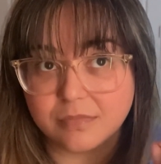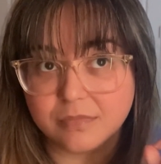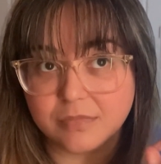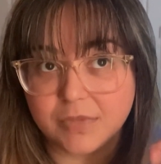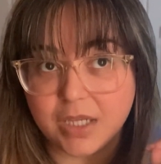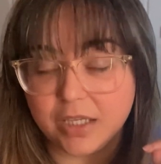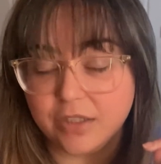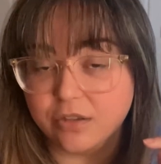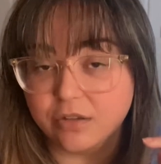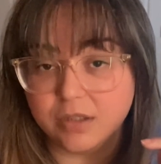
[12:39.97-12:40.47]

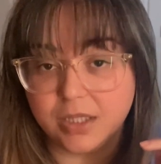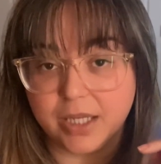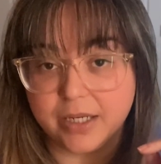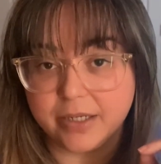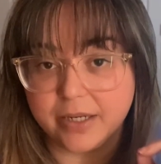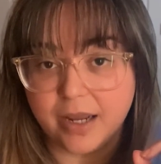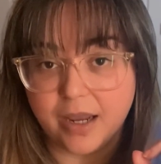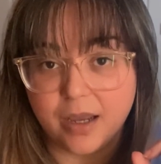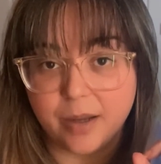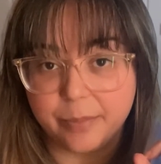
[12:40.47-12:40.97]
and you let it
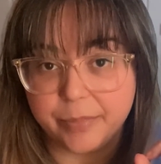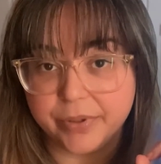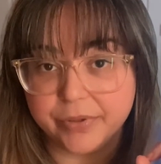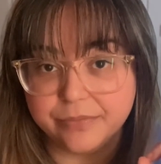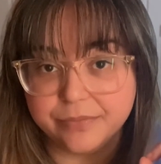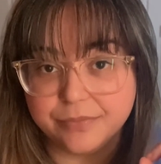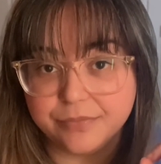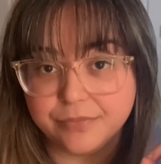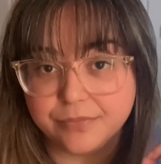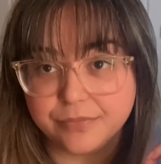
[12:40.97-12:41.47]
happen.
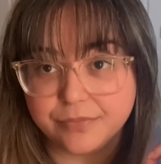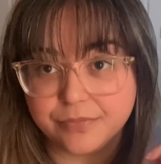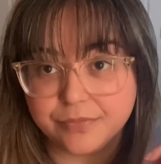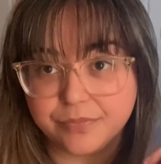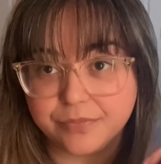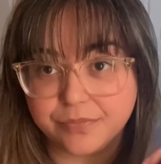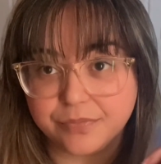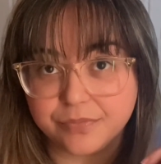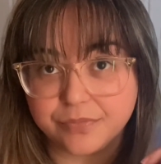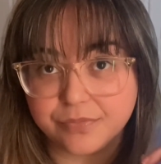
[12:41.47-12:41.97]

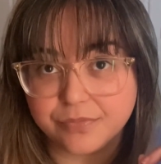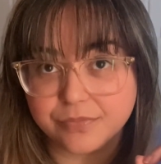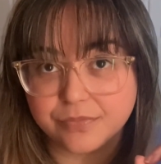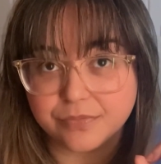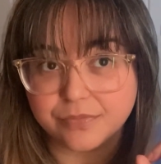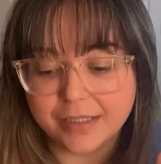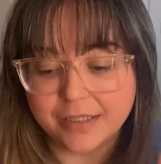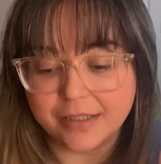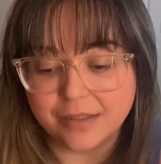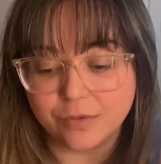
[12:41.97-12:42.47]

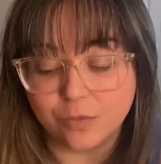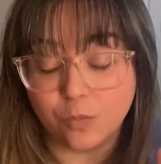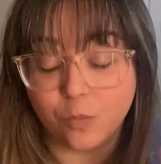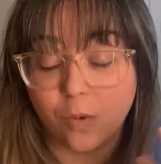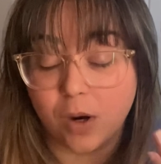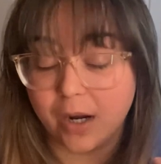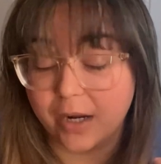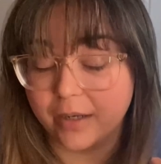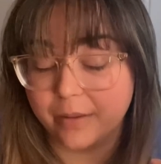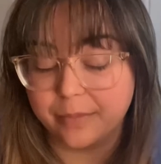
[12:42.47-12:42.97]

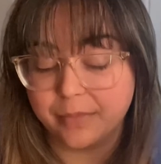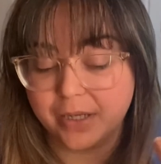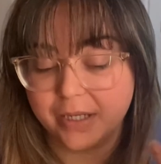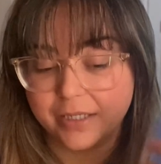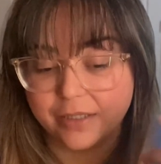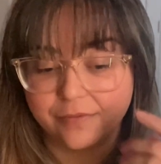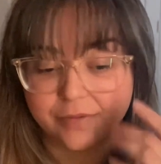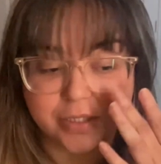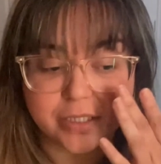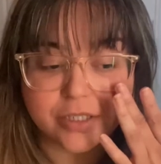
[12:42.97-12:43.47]
Why am I
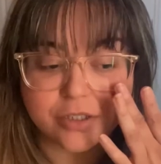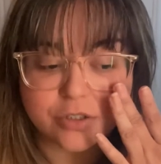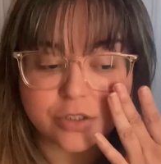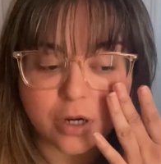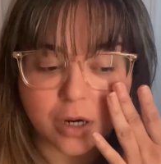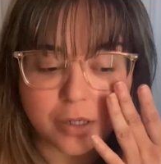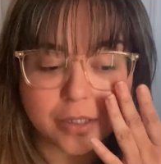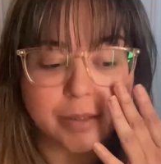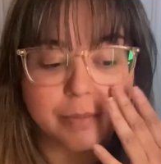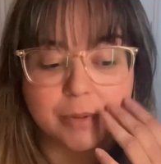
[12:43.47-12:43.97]
even here
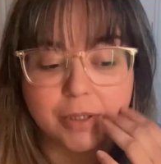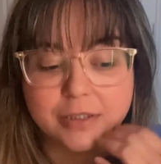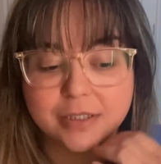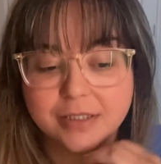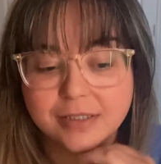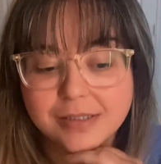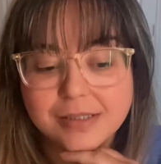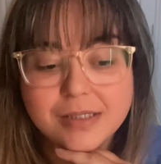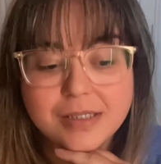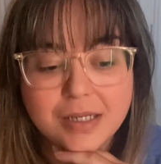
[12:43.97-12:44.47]
talking about
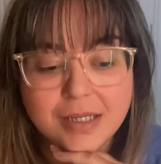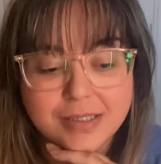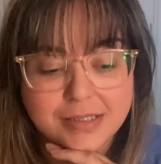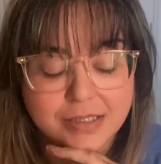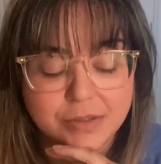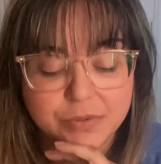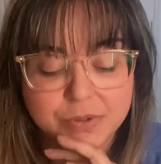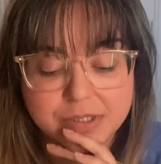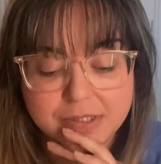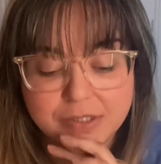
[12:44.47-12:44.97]
this? Because
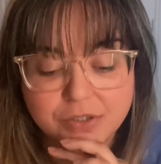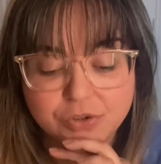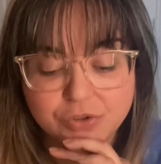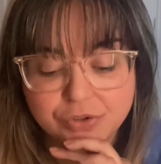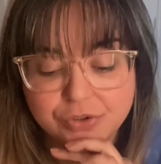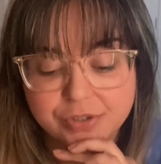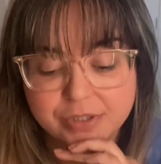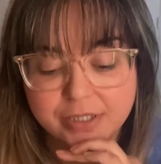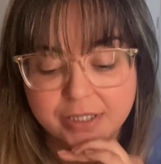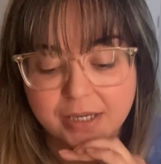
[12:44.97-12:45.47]
it was
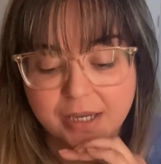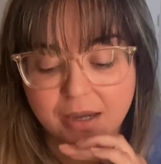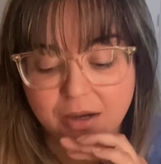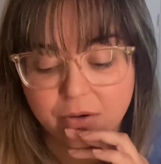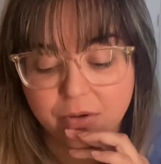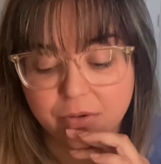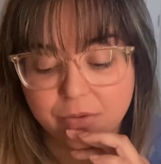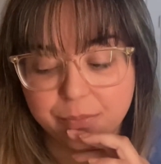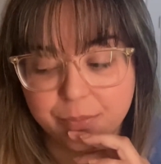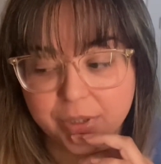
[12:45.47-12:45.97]
interesting
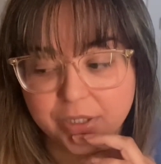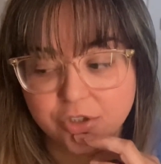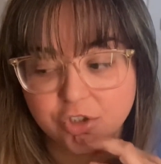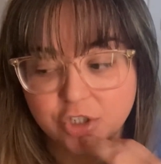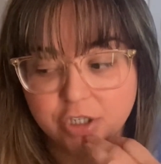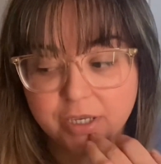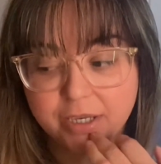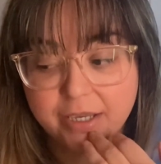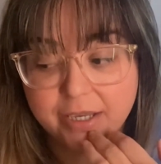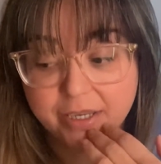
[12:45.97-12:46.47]
how much
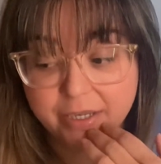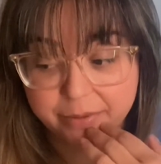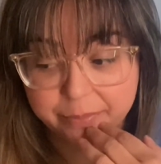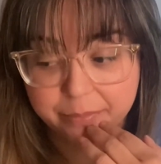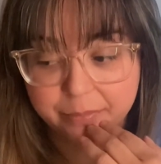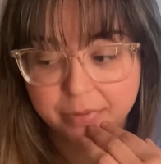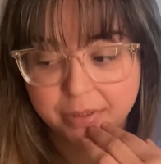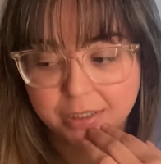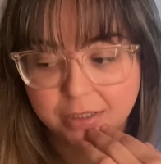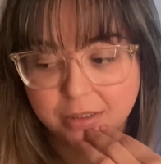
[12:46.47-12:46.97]
it hit
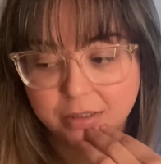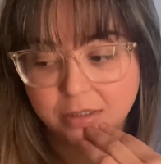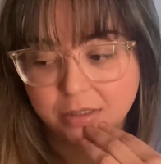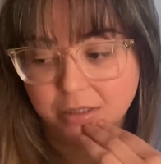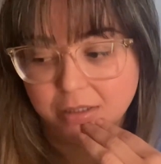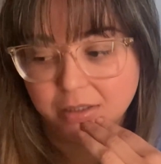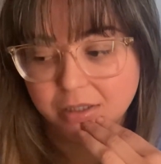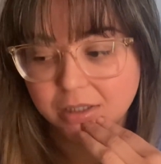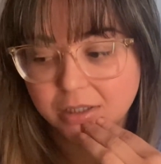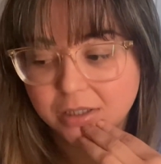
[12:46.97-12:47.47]
me,
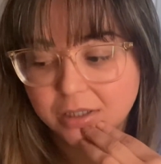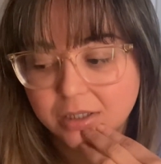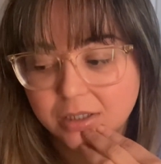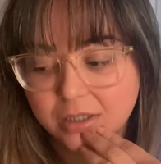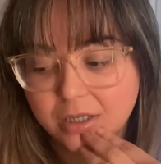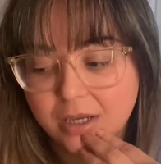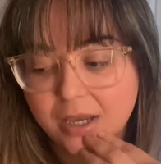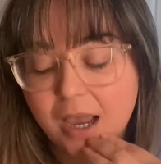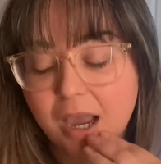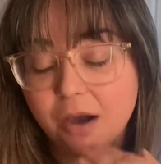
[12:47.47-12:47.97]

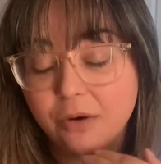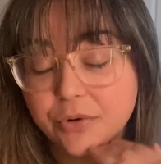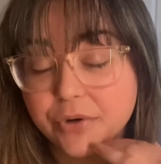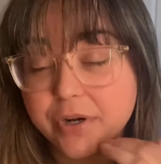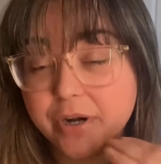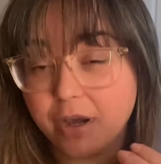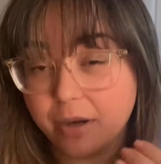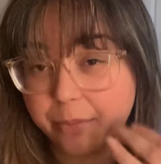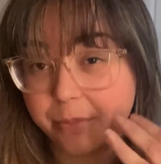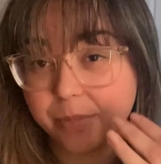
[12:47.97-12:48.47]
how
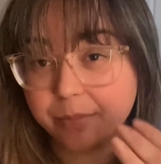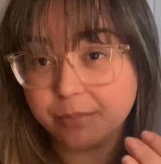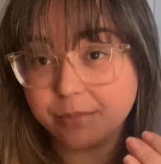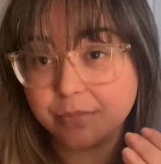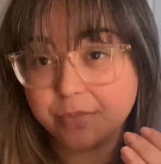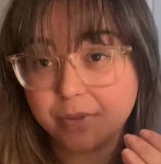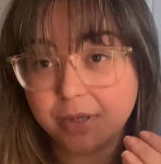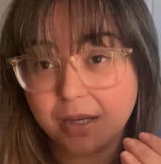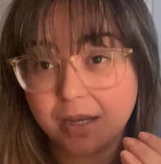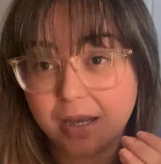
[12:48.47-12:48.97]
numb
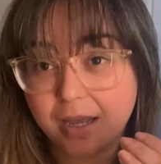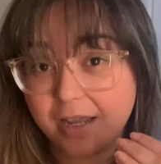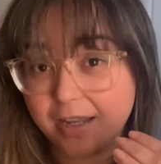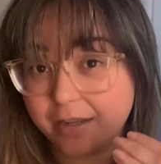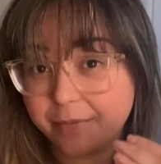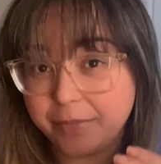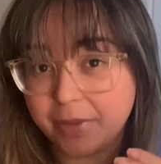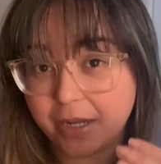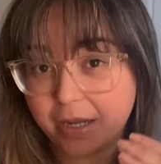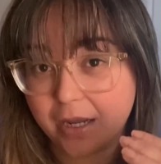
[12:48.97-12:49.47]

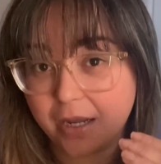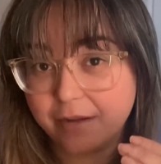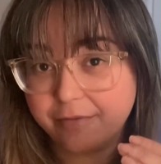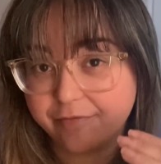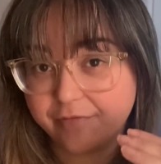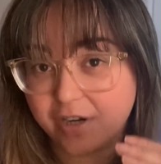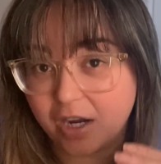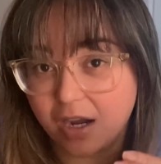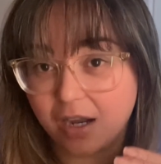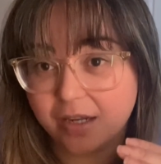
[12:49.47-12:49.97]

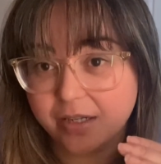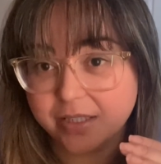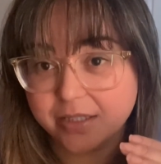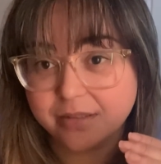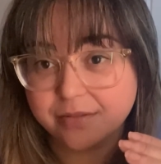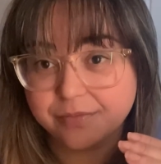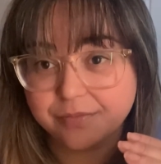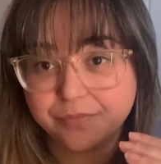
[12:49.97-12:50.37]
I've gotten.